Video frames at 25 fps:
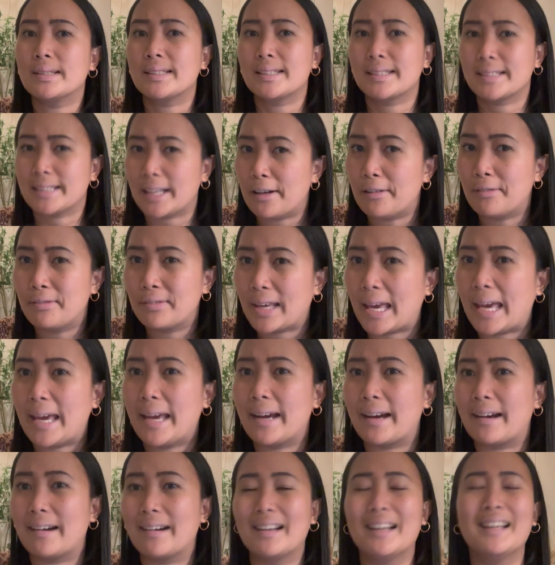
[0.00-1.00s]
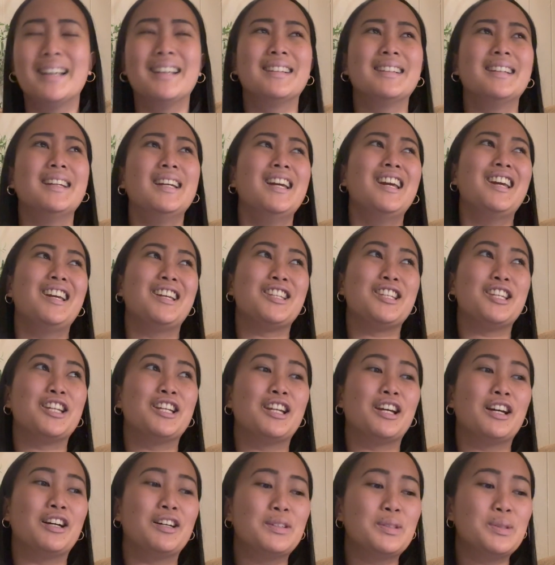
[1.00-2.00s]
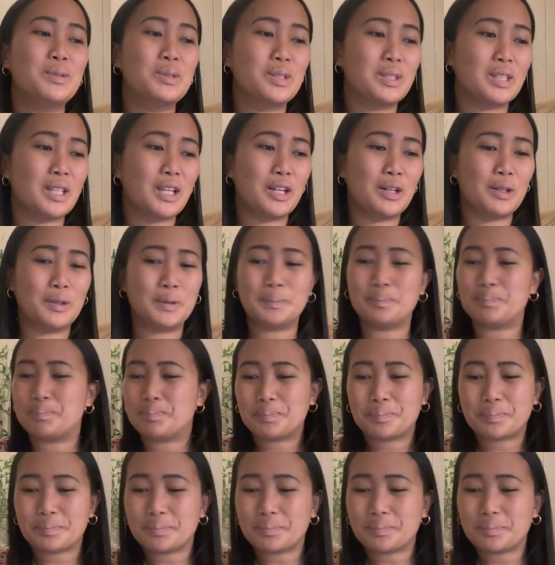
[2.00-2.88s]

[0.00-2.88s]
self-care, you know? So,